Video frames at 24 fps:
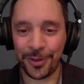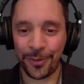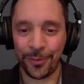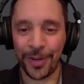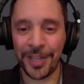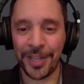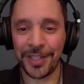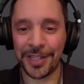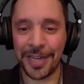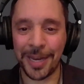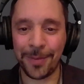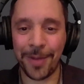
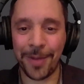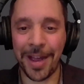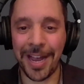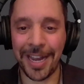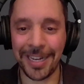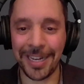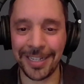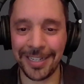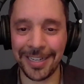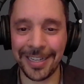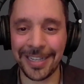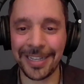reasoning
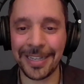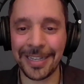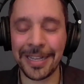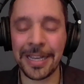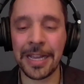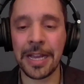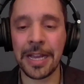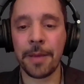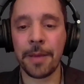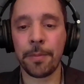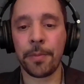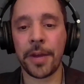behind it,
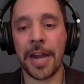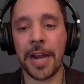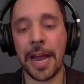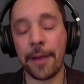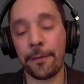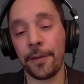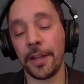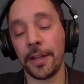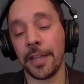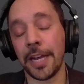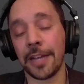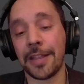but
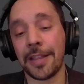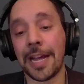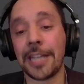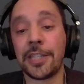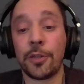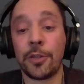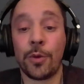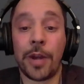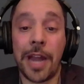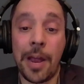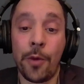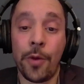I feel like
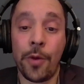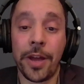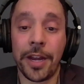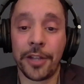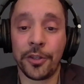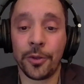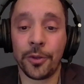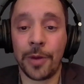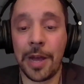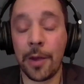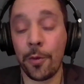that's what I want to do.